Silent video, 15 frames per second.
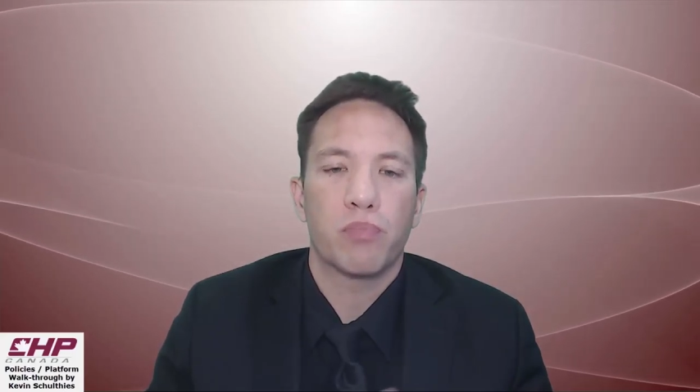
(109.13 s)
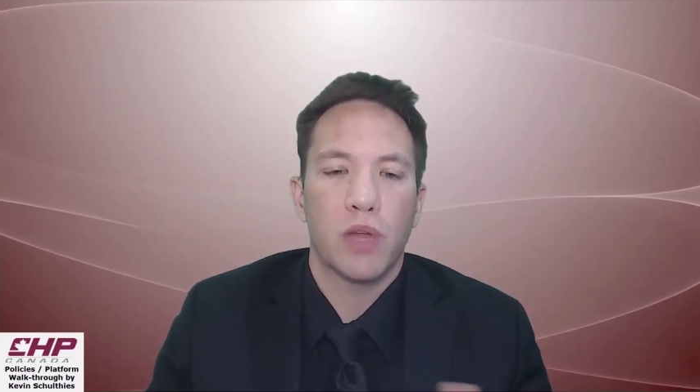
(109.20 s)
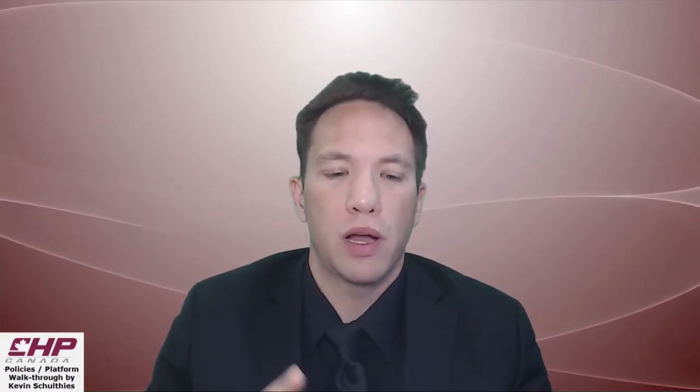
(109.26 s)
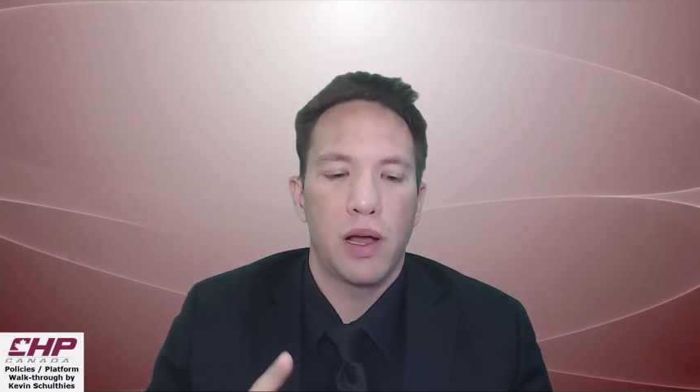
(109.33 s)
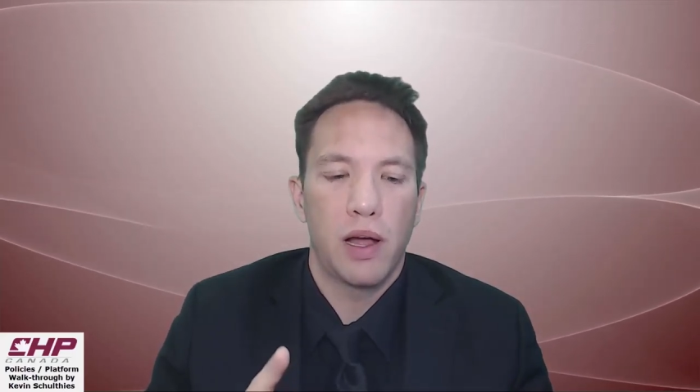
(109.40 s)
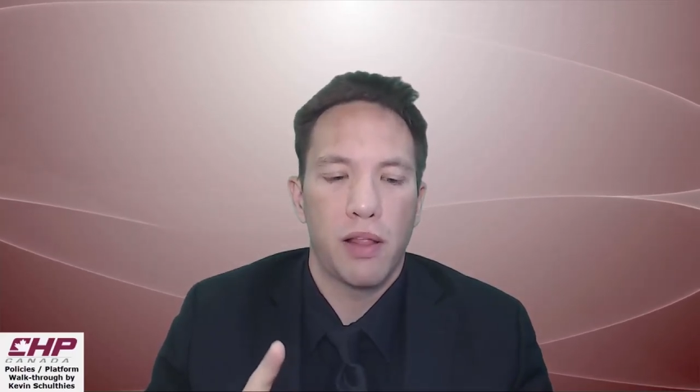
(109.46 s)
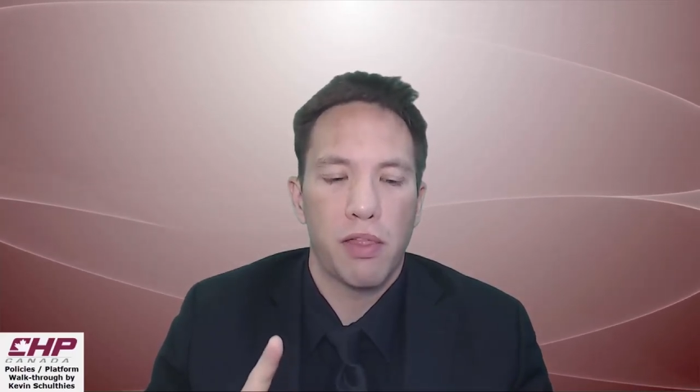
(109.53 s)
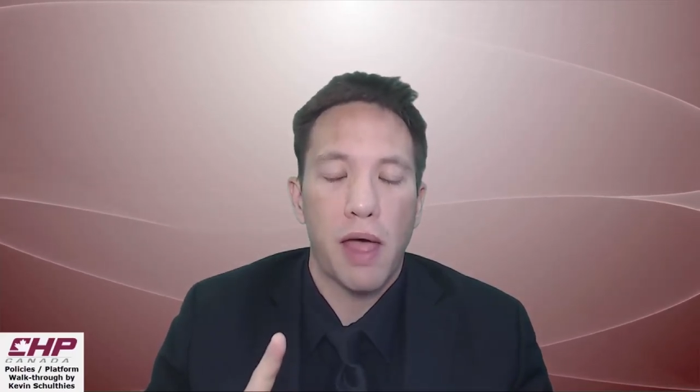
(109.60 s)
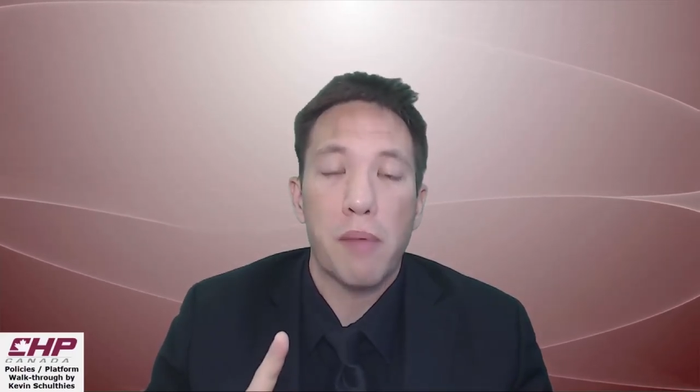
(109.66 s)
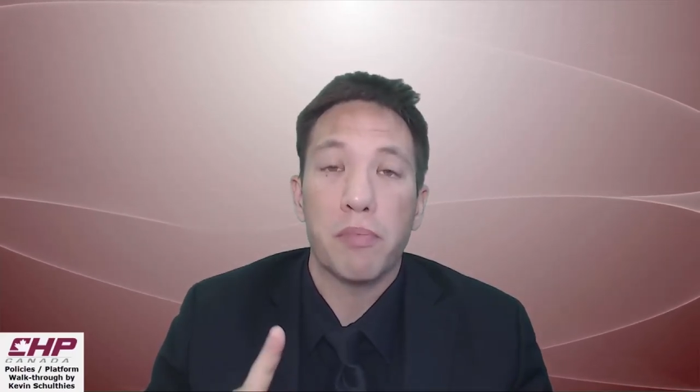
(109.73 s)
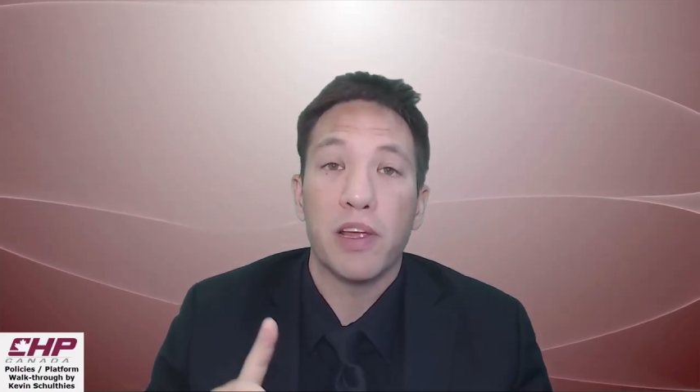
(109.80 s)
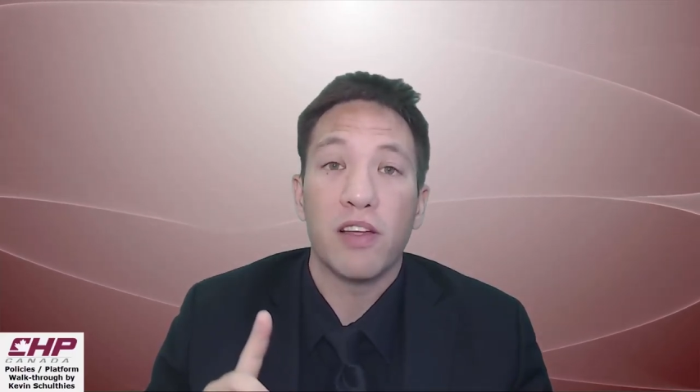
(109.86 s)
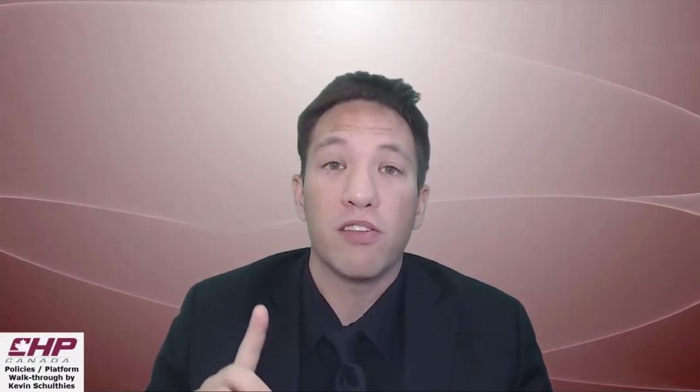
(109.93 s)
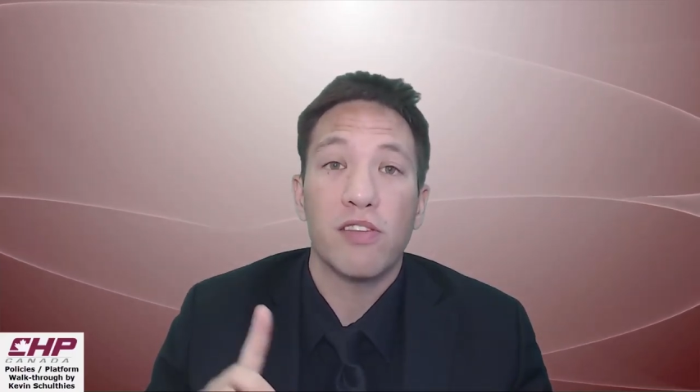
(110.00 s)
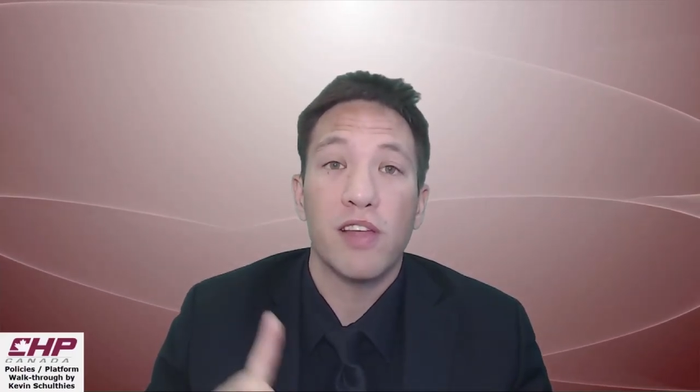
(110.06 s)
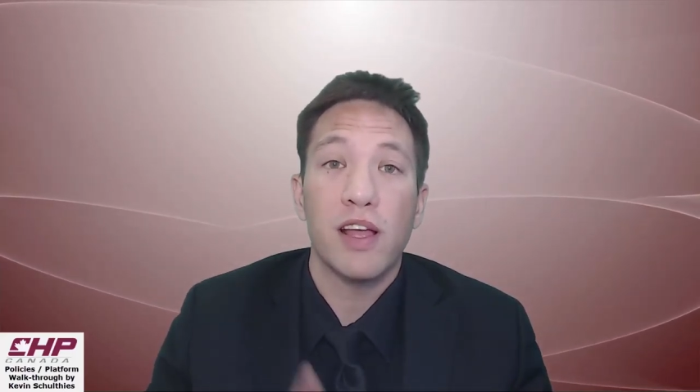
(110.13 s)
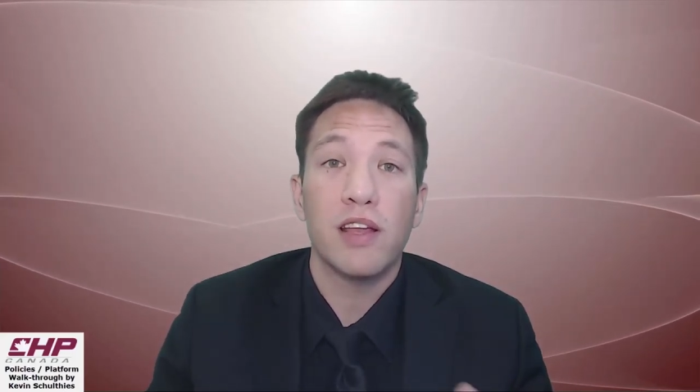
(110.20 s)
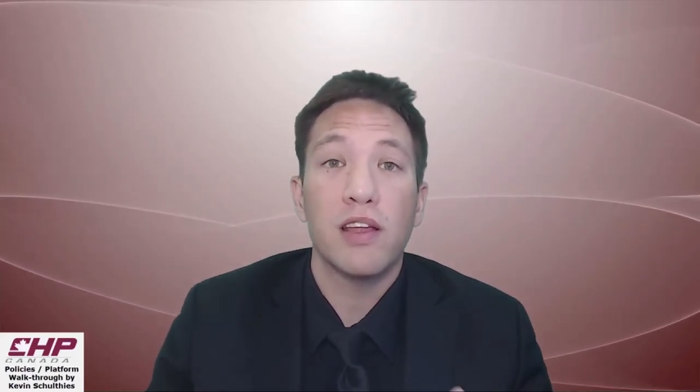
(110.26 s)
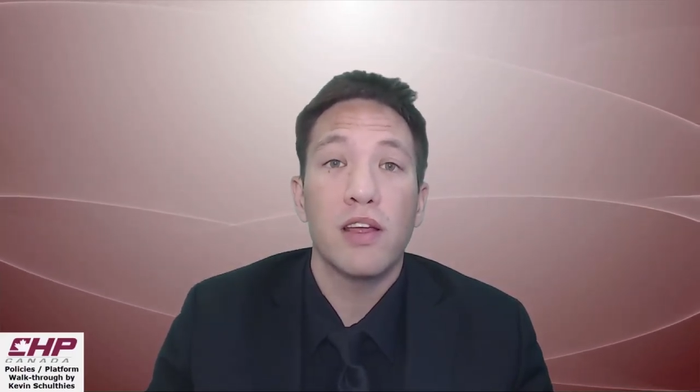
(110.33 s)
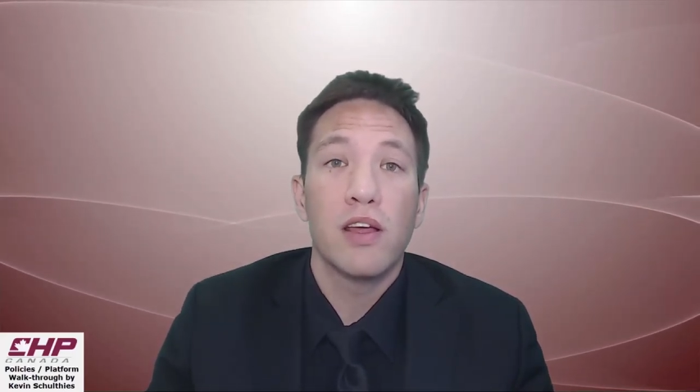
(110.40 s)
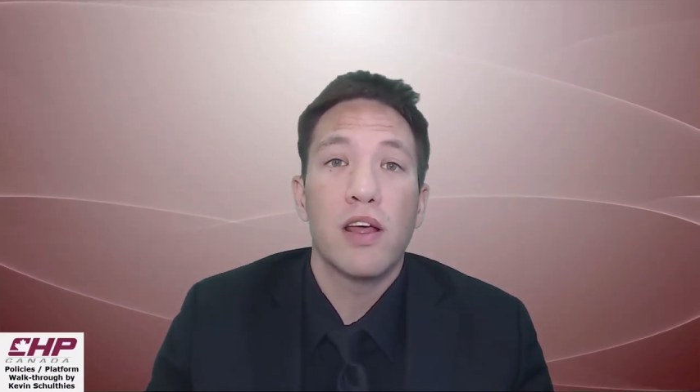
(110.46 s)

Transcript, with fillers: Uh, that being said,